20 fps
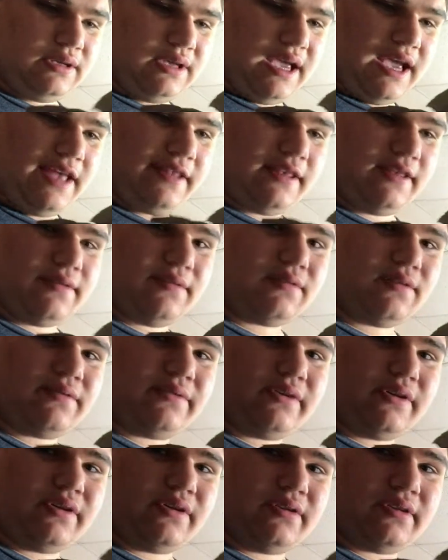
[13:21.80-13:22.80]
had this for a
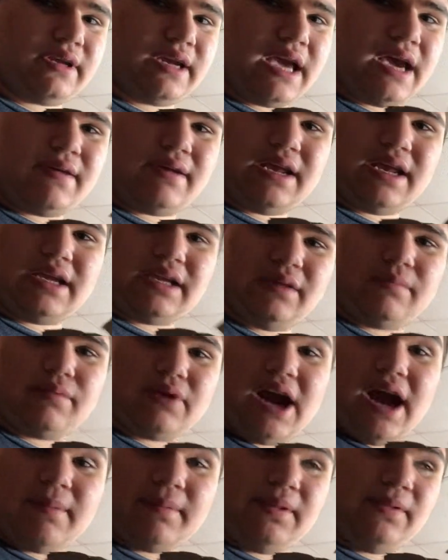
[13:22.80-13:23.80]
few years and haven't had any
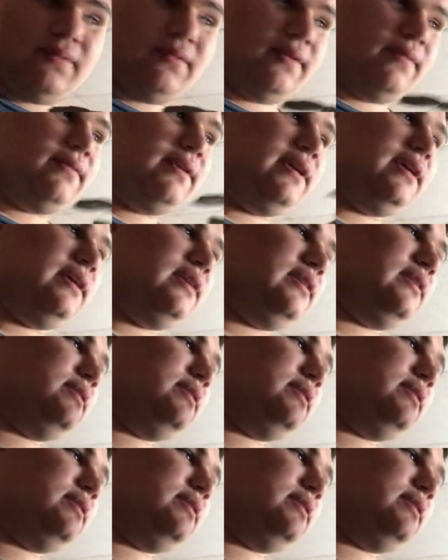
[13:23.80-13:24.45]
problems with it.